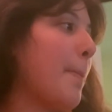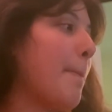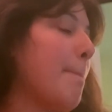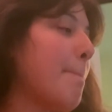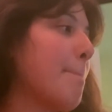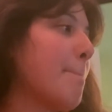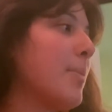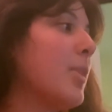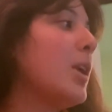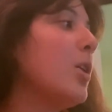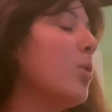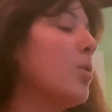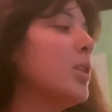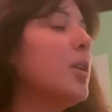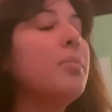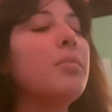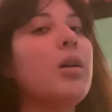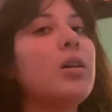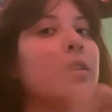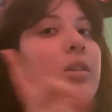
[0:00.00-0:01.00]
The only
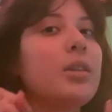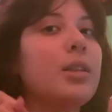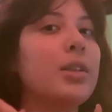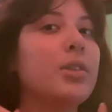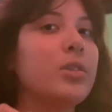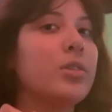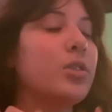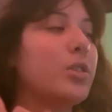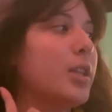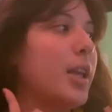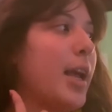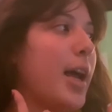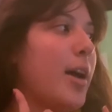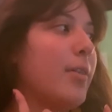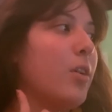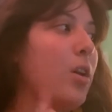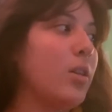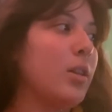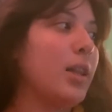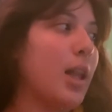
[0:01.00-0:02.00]
modern literature they have
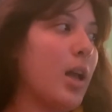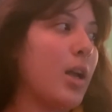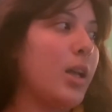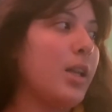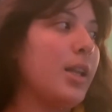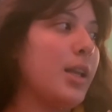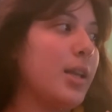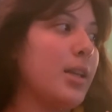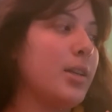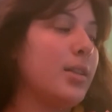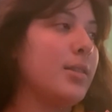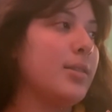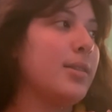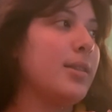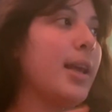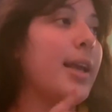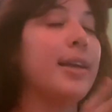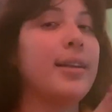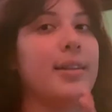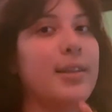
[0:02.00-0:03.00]
online is
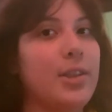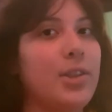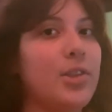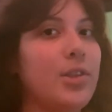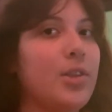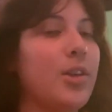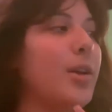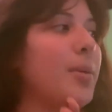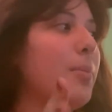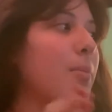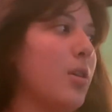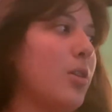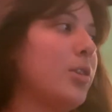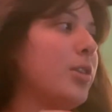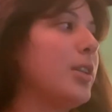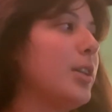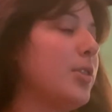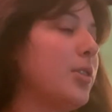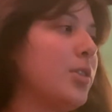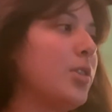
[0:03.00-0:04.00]
English modern
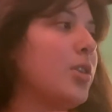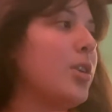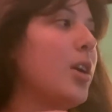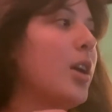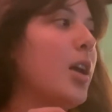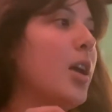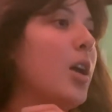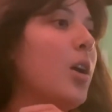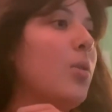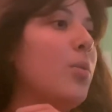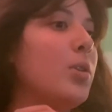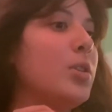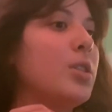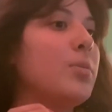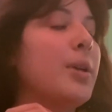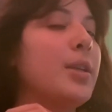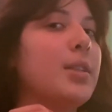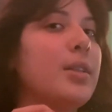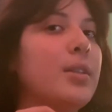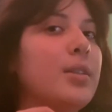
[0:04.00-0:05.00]
literature, which is
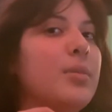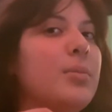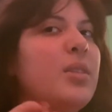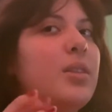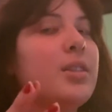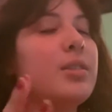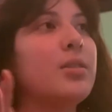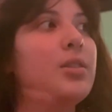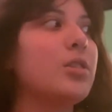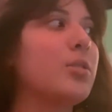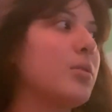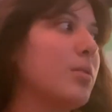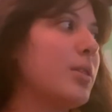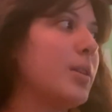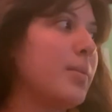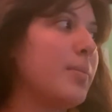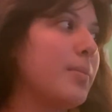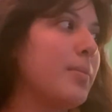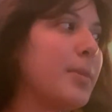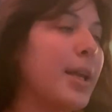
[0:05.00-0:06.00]
basically, well, it's just
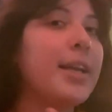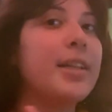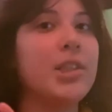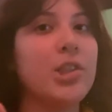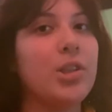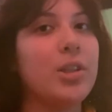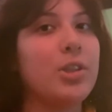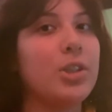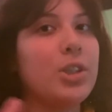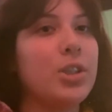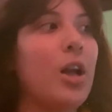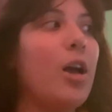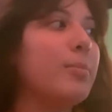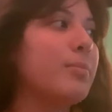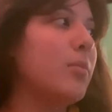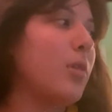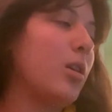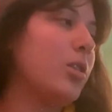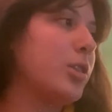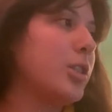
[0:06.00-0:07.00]
English literature, not
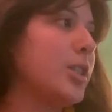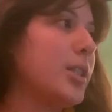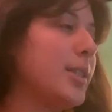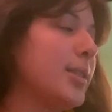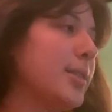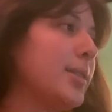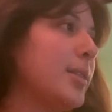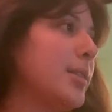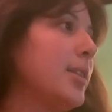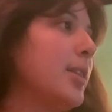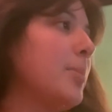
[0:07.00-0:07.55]
modern necessarily, but you